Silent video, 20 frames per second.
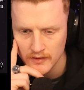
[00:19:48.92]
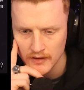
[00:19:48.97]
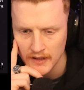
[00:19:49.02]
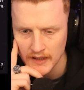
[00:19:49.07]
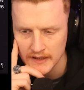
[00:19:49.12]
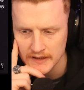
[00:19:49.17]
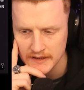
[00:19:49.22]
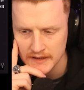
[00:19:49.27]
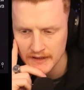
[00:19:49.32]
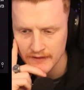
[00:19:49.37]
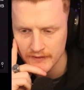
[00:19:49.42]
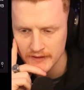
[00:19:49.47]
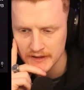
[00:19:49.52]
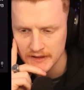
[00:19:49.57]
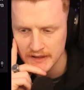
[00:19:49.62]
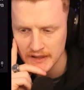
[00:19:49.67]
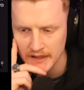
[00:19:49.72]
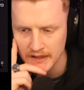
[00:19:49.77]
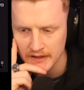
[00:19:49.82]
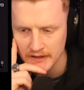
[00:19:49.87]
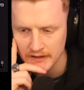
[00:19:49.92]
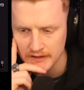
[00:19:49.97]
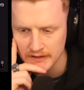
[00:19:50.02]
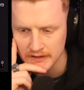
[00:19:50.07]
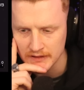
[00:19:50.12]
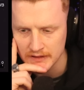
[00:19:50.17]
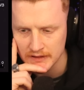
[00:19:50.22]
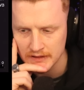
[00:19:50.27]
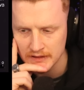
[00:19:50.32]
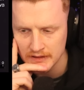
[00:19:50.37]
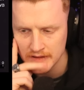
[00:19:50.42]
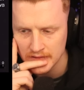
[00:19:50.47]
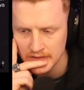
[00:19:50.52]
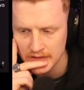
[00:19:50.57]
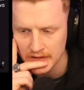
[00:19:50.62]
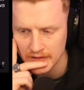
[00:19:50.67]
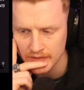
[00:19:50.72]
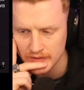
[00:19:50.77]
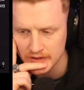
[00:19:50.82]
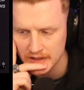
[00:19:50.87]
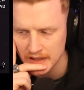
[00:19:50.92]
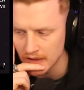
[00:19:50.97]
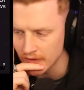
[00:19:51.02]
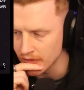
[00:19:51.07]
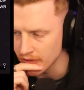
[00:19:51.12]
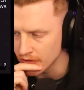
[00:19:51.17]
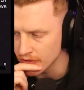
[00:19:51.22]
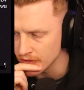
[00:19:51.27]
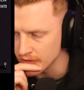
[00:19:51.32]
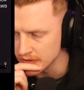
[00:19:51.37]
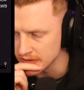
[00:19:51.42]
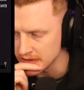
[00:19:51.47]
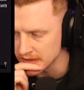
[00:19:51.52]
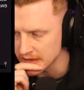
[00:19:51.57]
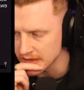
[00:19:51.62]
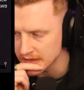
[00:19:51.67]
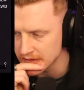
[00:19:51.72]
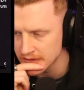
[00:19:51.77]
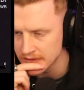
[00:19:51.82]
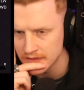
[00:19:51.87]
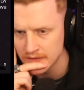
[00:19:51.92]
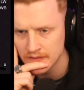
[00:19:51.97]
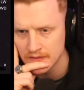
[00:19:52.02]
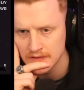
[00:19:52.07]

"Last 7 seconds of Sarah Kruzik."